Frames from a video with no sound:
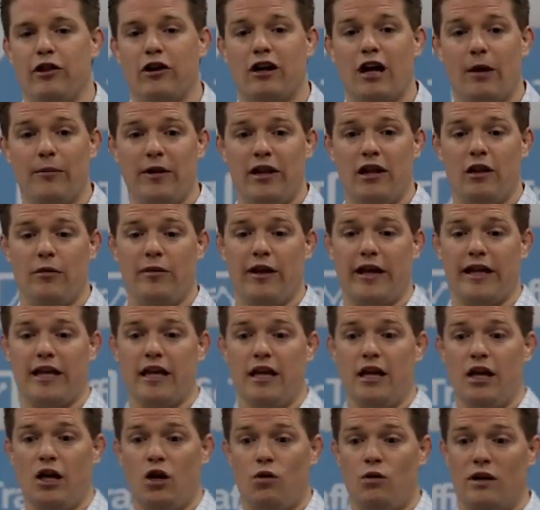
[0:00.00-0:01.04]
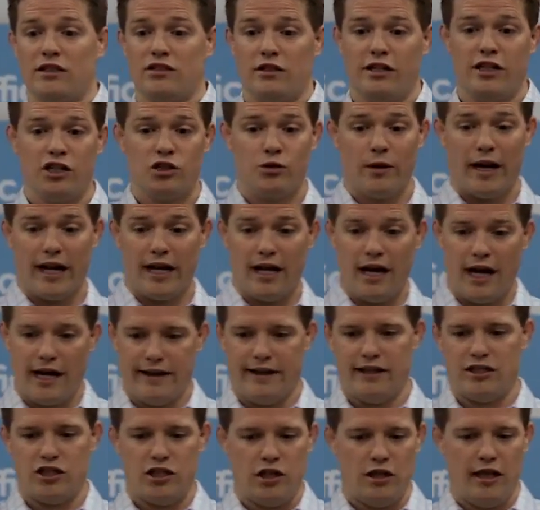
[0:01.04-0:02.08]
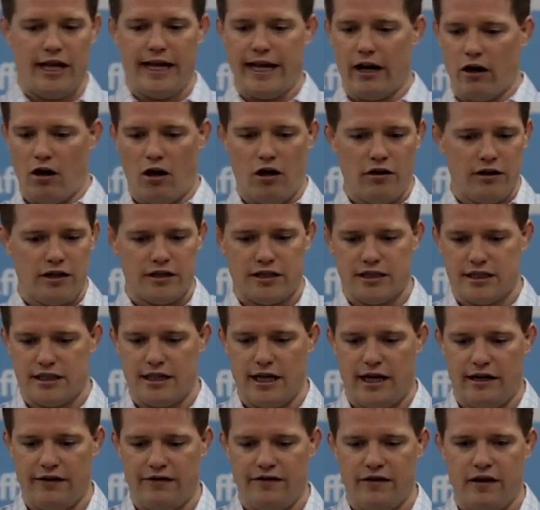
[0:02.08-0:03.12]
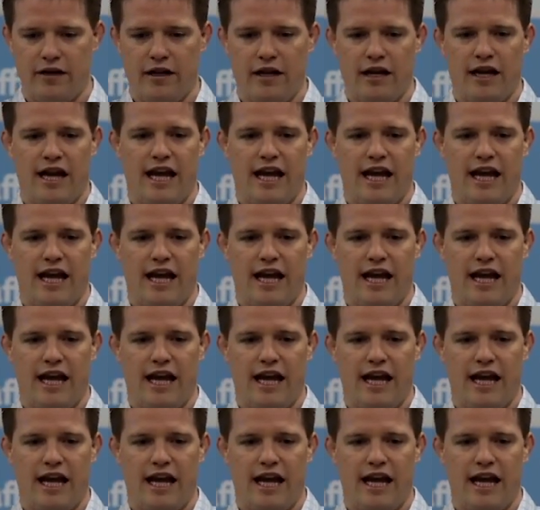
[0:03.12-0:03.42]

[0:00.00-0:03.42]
They'll come in and they'll be like, Russell, here's what I got. And they lay down all their stuff.